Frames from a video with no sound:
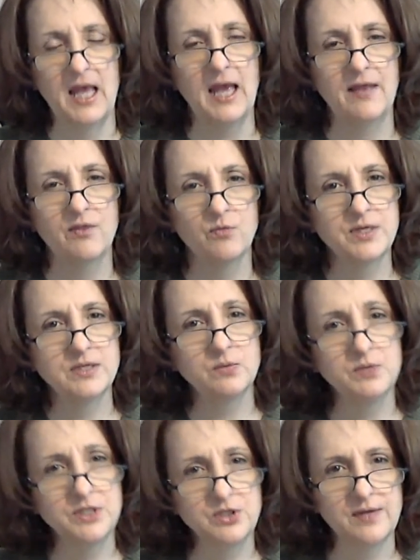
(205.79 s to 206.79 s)
And the reason
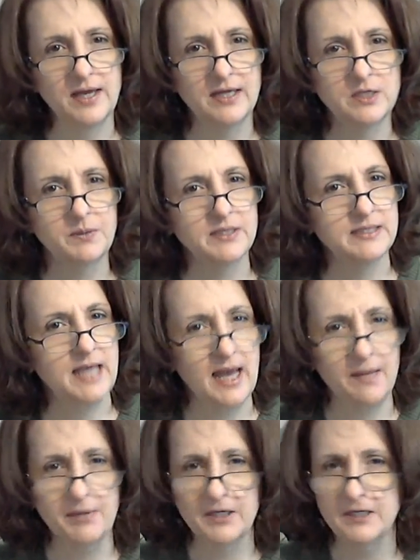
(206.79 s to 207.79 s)
we do that is because
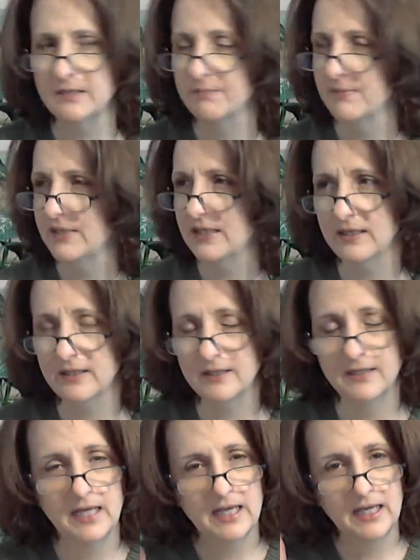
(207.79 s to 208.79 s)
Habakkuk, man,
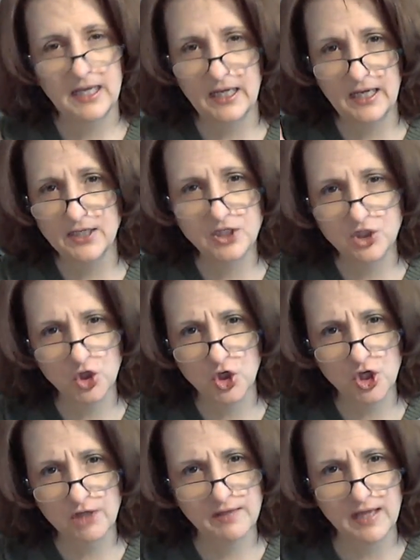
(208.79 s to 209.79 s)
he
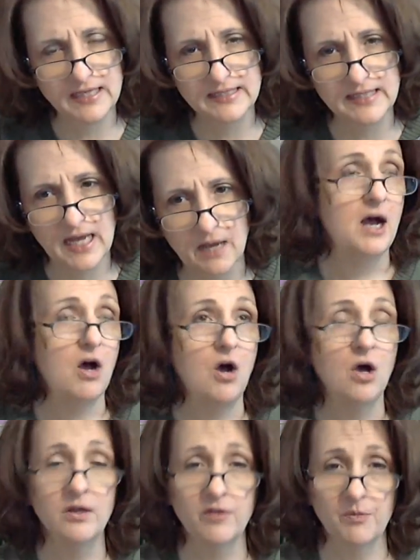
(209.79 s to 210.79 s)
stirred things up.
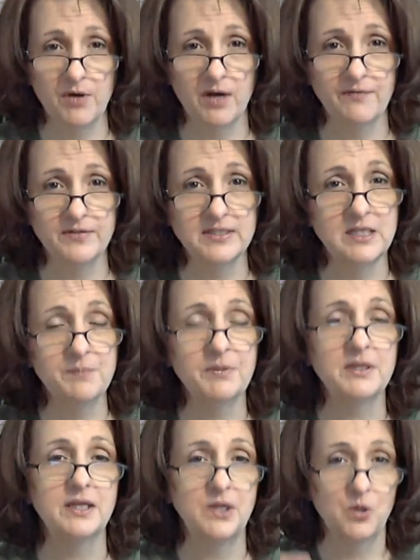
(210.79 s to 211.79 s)
All of the prophets
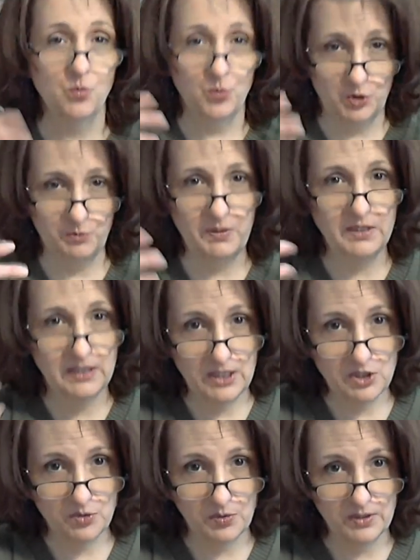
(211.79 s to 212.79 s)
typically would speak to
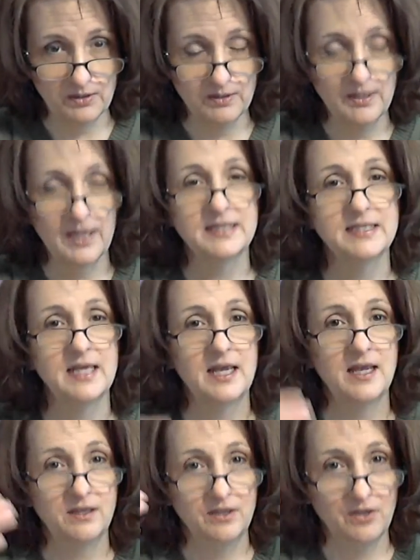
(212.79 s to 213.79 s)
Israel and
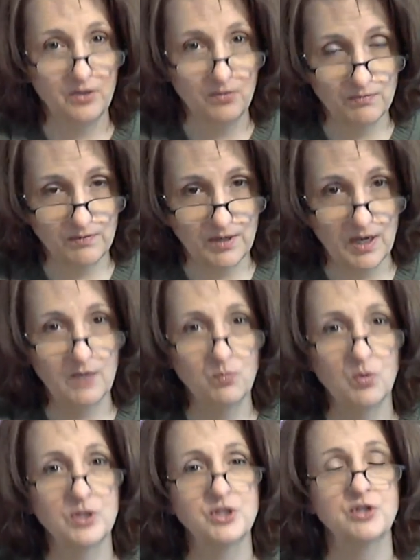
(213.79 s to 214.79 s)
say, you know, God
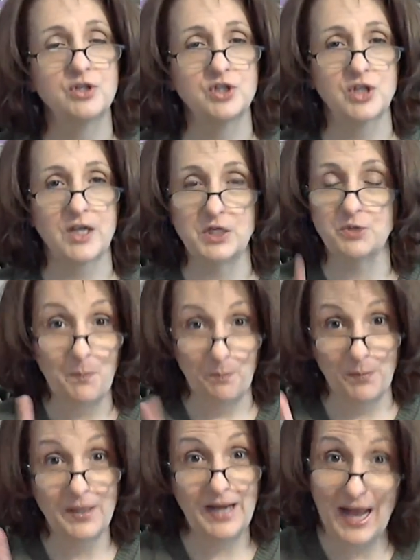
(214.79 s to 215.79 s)
wants you to change.
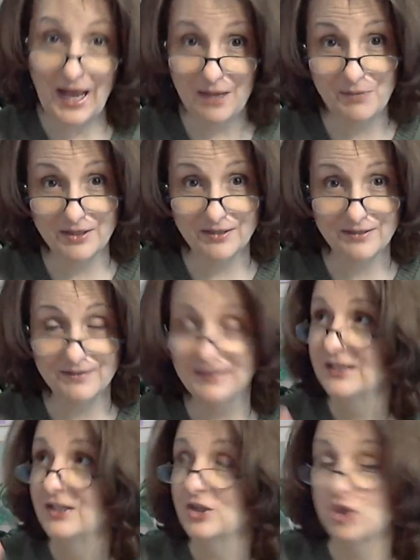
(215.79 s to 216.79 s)
But Habakkuk
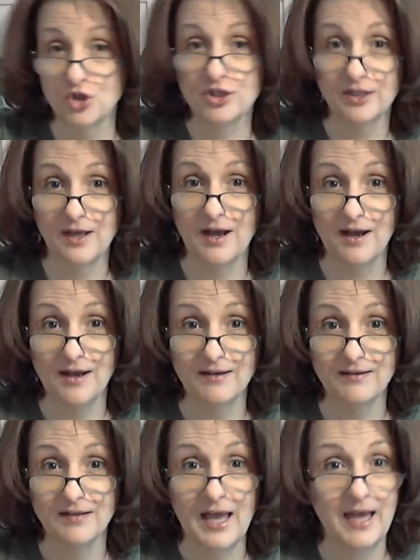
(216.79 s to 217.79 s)
turned to God,
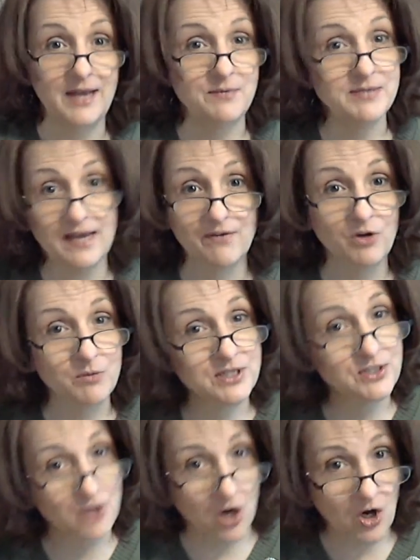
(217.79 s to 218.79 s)
and he was having almost
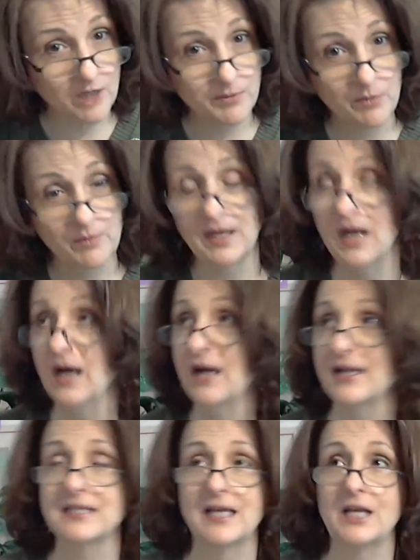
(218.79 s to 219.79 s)
this argument with God.
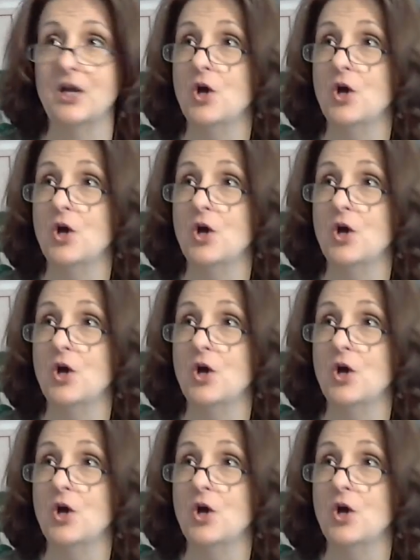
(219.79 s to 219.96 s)
He's like,